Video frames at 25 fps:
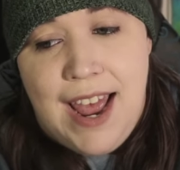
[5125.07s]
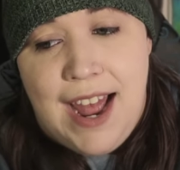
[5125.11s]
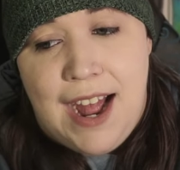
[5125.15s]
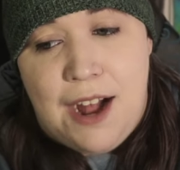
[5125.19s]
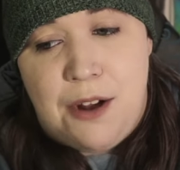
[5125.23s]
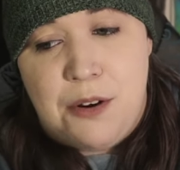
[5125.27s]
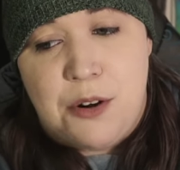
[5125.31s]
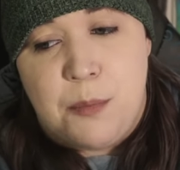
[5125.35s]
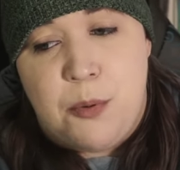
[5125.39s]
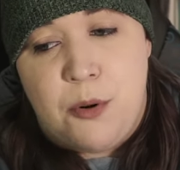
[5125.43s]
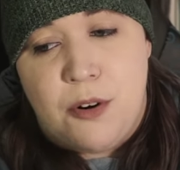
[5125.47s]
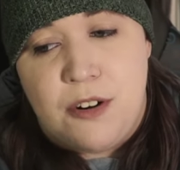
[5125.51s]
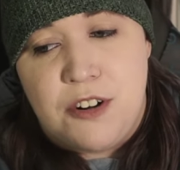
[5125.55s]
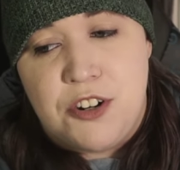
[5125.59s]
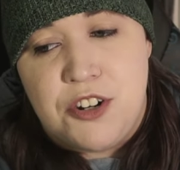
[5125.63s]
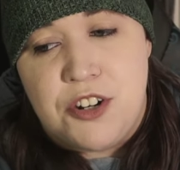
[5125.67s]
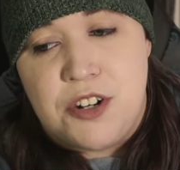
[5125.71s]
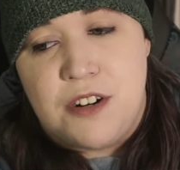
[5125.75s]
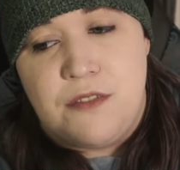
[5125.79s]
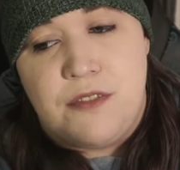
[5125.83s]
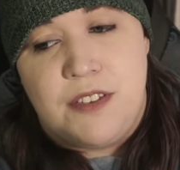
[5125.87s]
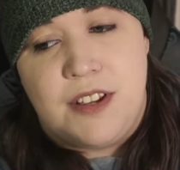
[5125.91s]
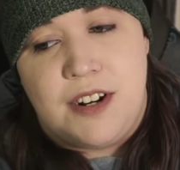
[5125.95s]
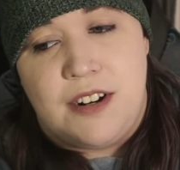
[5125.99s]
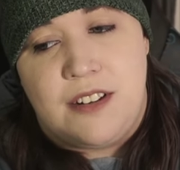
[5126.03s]
out a portion
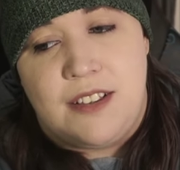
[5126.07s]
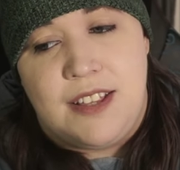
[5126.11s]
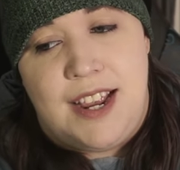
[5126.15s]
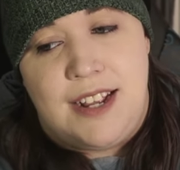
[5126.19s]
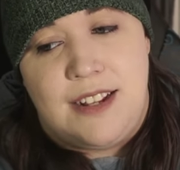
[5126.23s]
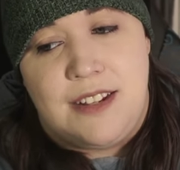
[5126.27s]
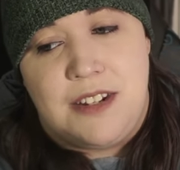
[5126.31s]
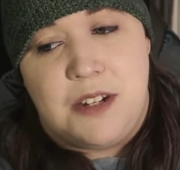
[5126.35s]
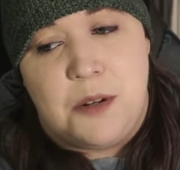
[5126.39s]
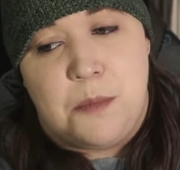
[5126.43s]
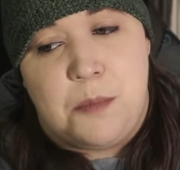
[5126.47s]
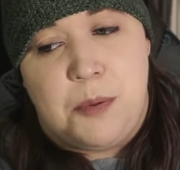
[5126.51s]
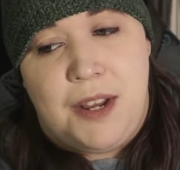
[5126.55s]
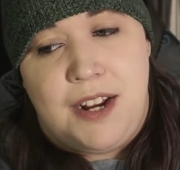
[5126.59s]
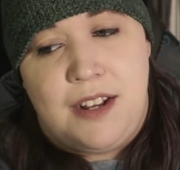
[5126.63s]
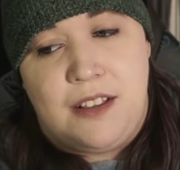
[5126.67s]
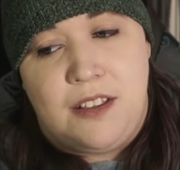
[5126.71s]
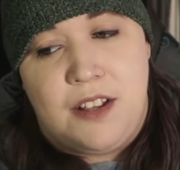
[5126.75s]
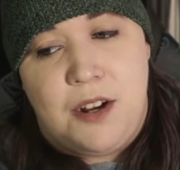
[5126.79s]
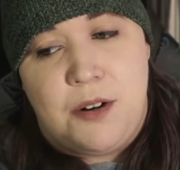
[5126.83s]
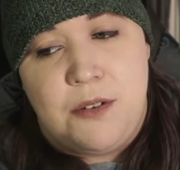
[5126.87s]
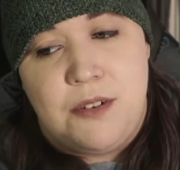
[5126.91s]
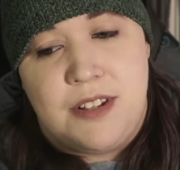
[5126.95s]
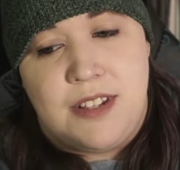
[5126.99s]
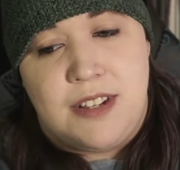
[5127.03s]
of their lakes to plant
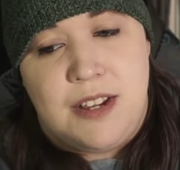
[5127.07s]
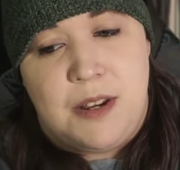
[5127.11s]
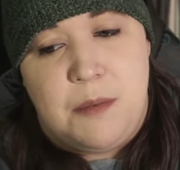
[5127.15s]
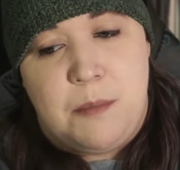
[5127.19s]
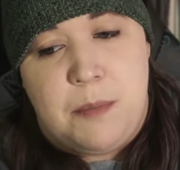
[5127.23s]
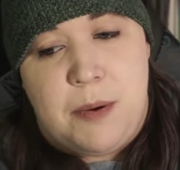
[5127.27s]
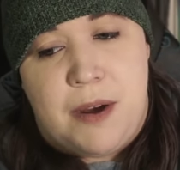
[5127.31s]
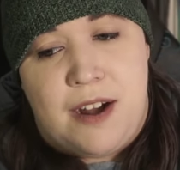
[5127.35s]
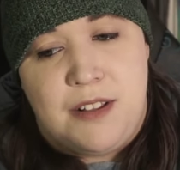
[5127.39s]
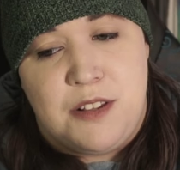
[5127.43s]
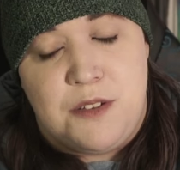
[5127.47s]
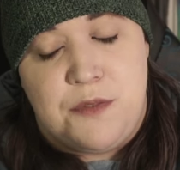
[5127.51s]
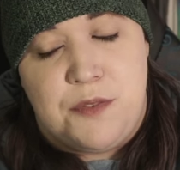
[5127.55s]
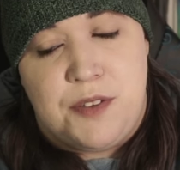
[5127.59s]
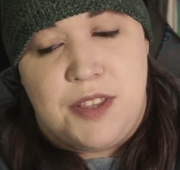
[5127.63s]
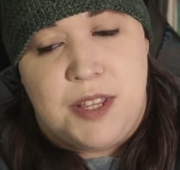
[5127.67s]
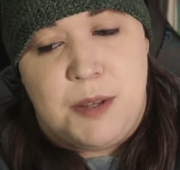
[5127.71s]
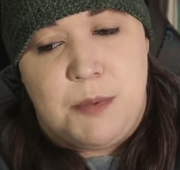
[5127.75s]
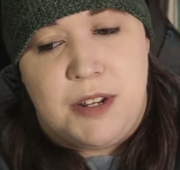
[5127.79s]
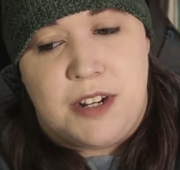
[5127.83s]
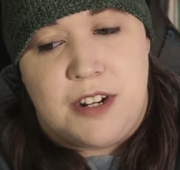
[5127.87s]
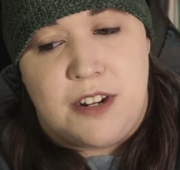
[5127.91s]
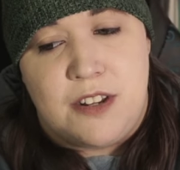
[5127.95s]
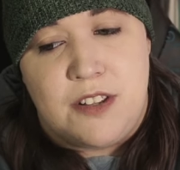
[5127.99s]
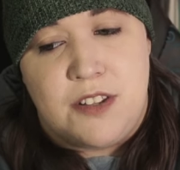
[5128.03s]
lotus seed pods for
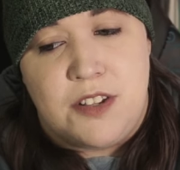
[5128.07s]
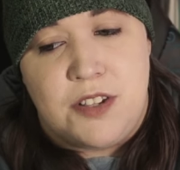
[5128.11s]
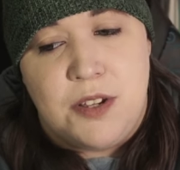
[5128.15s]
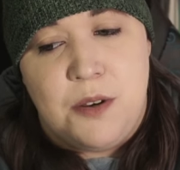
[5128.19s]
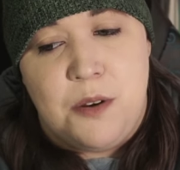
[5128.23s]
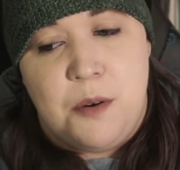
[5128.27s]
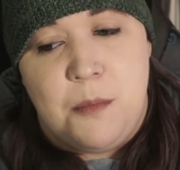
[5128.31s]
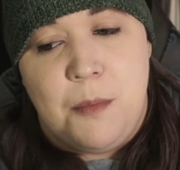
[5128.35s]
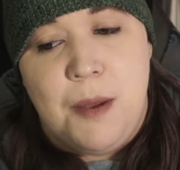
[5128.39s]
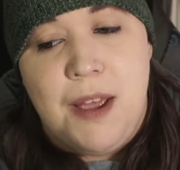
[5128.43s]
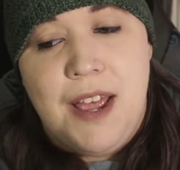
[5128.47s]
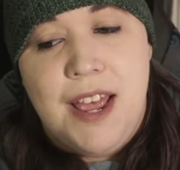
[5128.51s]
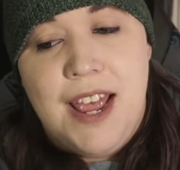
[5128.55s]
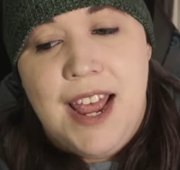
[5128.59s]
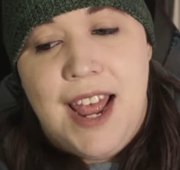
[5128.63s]
them to consume,